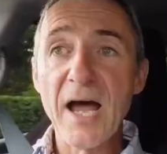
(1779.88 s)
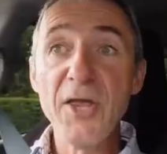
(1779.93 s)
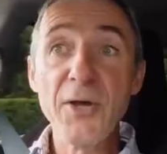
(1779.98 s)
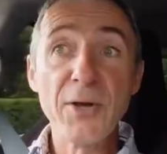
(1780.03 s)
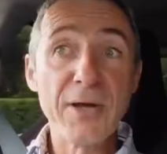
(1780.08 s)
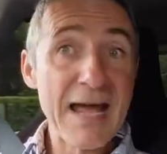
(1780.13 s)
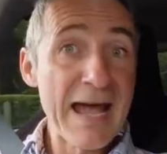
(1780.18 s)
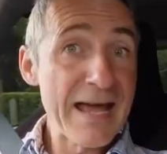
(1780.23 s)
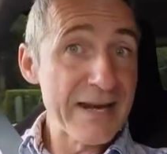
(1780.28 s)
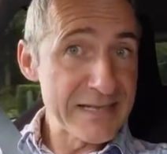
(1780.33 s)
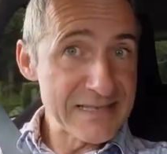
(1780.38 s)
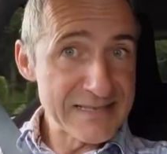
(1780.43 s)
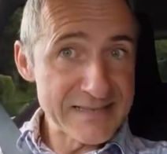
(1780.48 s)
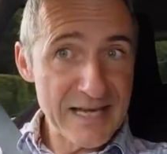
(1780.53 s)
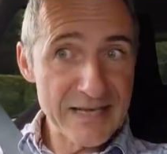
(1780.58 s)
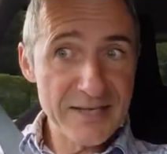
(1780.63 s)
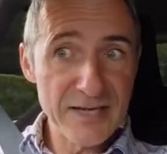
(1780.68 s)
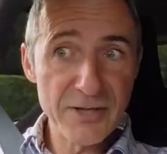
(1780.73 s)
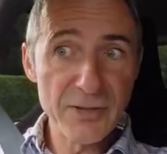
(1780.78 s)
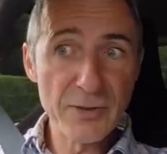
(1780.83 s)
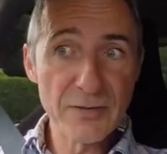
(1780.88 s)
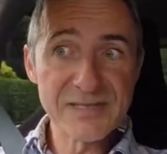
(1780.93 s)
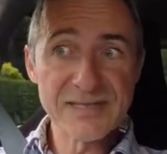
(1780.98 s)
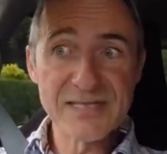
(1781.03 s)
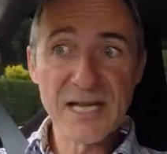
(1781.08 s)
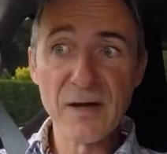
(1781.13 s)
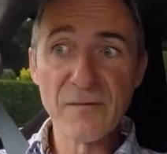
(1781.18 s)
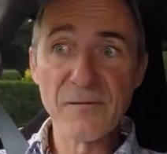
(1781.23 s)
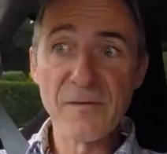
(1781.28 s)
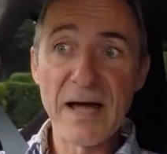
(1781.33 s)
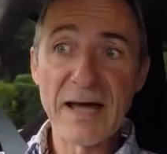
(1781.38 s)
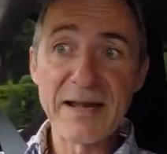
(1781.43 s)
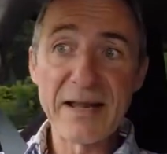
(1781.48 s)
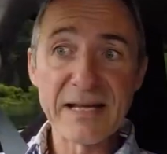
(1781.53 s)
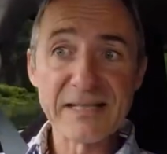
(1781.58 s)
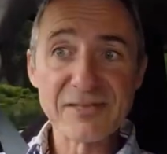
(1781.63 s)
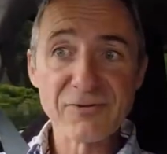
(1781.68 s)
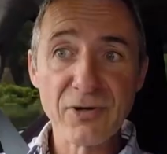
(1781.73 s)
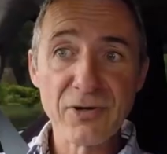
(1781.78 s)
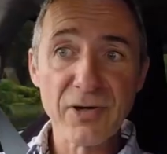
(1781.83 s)
You can extend it yourself
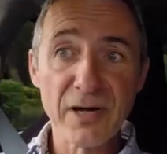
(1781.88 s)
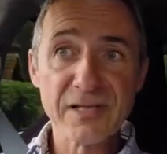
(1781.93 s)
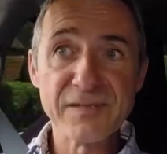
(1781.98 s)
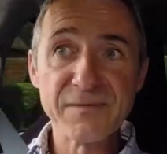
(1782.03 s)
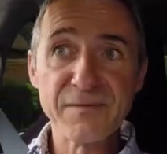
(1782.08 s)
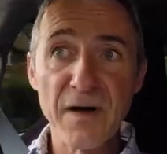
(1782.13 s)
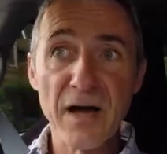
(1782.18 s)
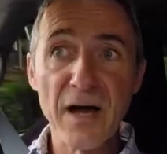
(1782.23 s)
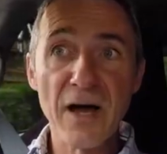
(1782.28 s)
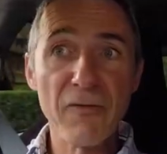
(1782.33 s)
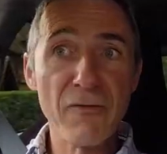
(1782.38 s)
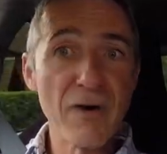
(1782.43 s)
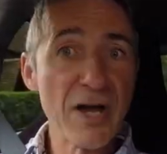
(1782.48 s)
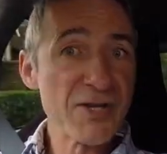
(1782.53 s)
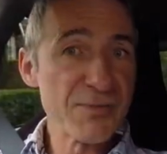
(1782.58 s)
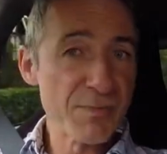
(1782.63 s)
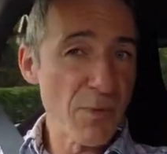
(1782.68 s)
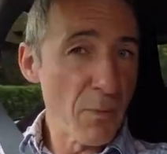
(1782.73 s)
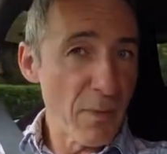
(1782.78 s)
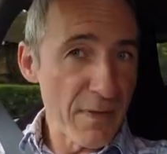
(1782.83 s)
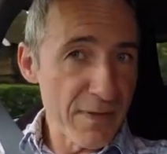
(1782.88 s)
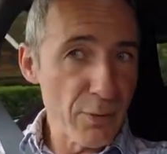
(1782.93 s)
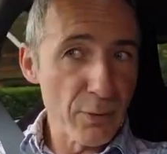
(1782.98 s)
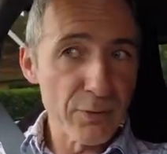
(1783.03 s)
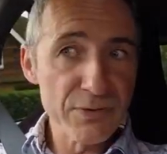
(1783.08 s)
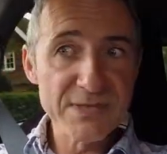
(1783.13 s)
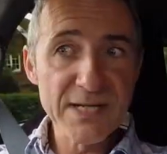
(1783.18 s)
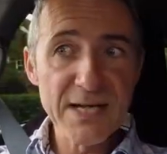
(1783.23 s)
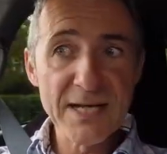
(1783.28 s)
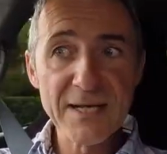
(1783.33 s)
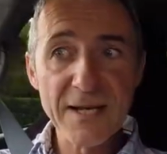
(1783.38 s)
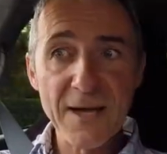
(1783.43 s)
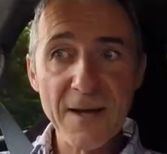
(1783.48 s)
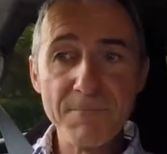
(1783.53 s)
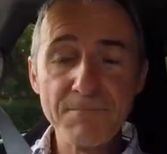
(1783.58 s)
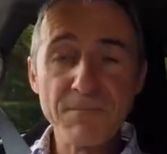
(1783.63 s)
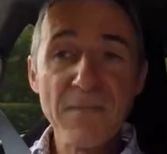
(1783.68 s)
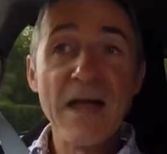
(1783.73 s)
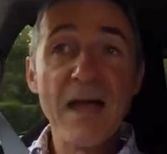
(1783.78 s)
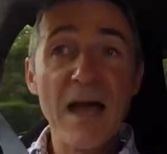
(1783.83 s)
at extra cost via arrangement with your
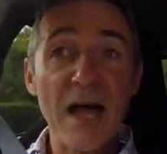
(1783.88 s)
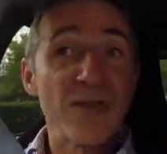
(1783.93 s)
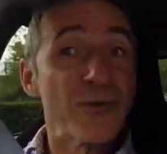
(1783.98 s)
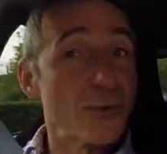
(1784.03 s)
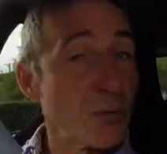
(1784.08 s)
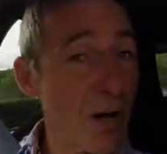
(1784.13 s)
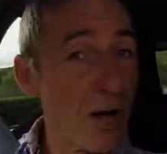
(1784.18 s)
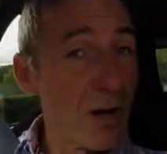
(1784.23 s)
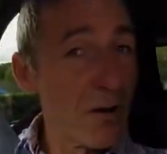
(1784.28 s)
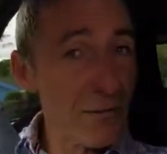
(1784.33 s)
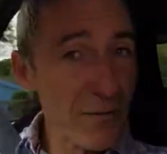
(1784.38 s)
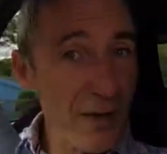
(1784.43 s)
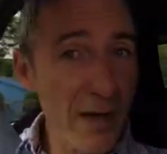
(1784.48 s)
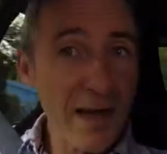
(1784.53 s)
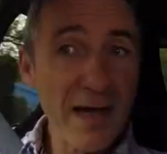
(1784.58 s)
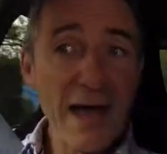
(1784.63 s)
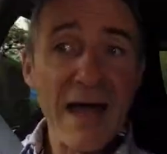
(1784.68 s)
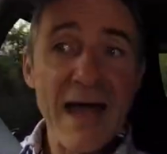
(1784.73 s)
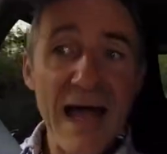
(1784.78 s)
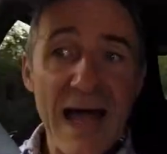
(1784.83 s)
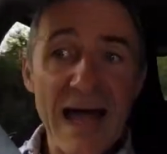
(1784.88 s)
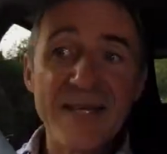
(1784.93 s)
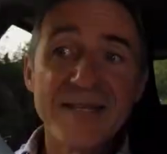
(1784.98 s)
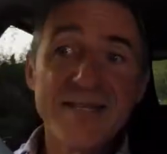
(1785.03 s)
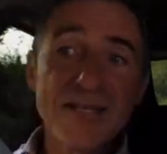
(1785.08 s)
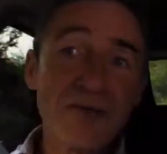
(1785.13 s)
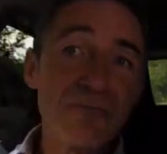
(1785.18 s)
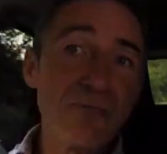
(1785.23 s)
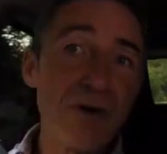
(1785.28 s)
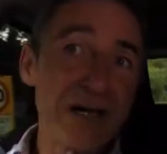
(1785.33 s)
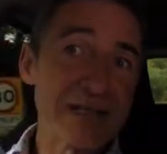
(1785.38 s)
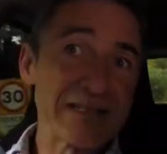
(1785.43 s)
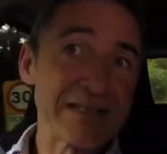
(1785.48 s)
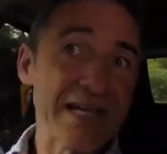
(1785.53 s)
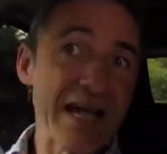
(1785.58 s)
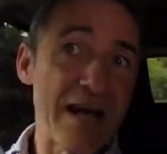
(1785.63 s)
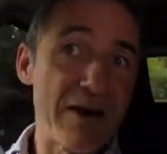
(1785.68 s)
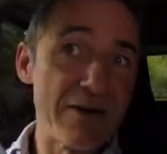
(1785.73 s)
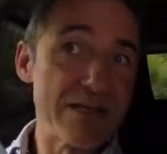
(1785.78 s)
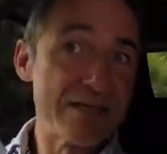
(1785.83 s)
dealer. A 12-year
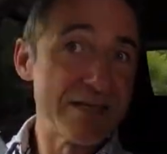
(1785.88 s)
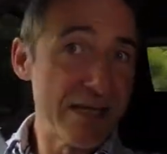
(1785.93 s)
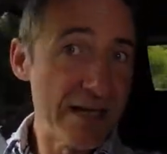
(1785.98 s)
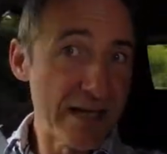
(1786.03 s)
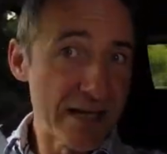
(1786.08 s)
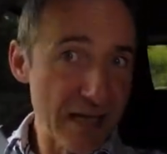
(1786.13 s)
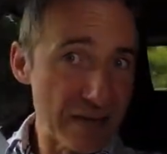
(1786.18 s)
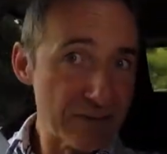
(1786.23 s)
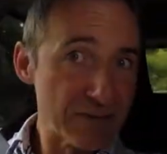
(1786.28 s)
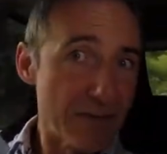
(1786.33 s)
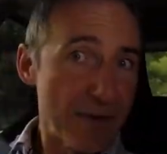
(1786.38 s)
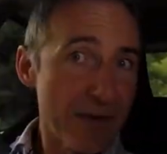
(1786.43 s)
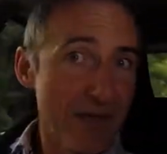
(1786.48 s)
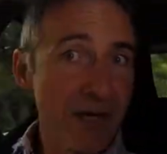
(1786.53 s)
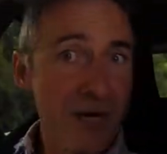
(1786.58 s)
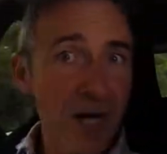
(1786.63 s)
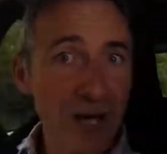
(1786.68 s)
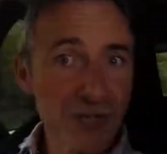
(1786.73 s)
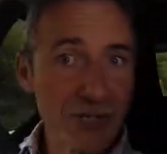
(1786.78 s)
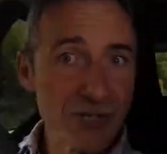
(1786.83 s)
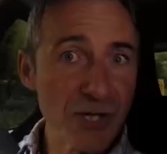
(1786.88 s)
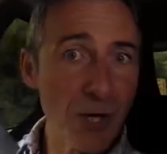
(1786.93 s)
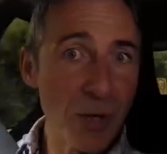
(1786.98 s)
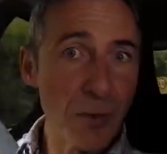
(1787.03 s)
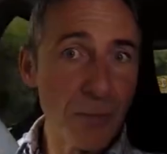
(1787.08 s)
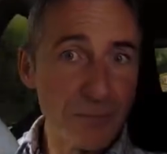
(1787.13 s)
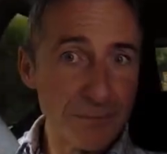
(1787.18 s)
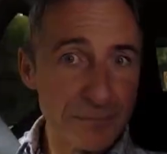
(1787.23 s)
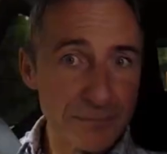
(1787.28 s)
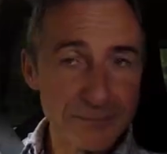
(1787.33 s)
anti-rust guarantee comes with the car too.